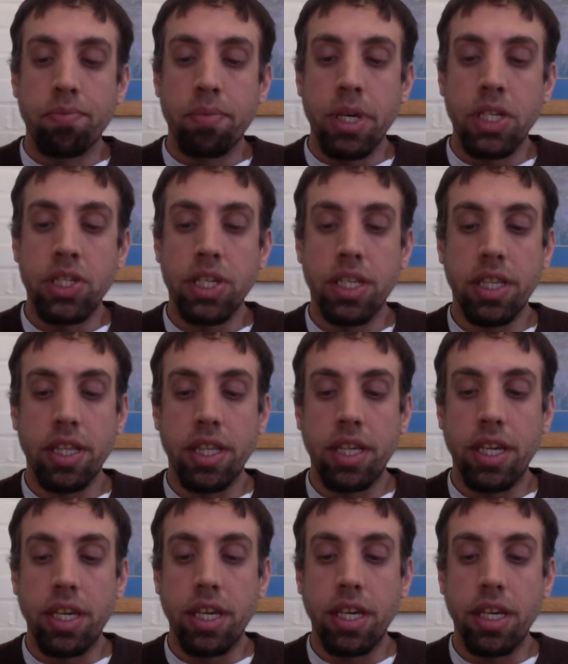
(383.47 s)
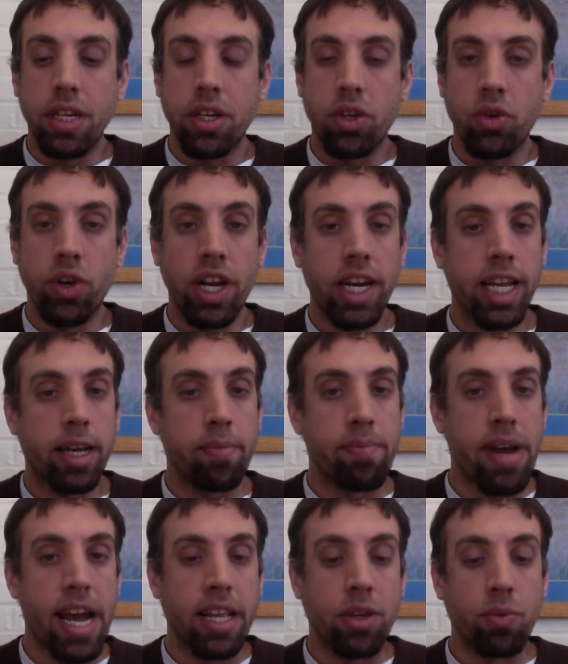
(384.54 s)
basically creating a
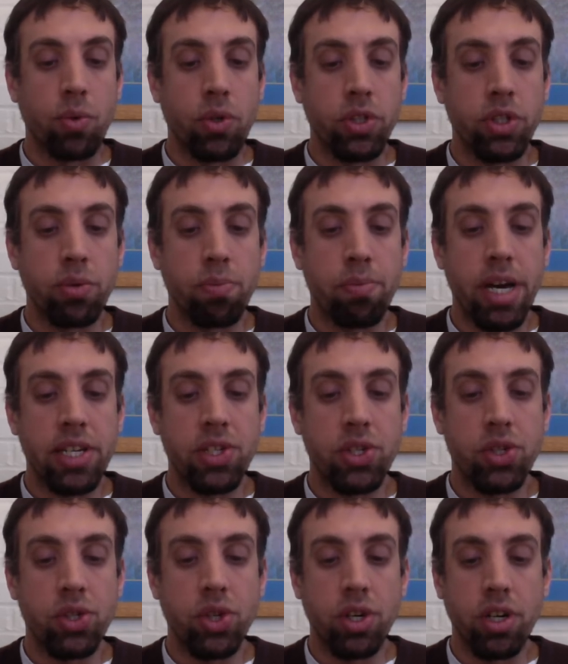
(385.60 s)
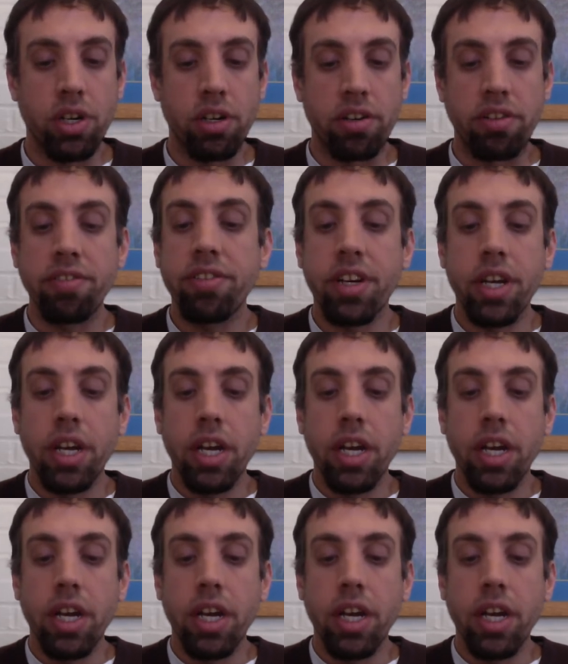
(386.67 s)
manual to best serve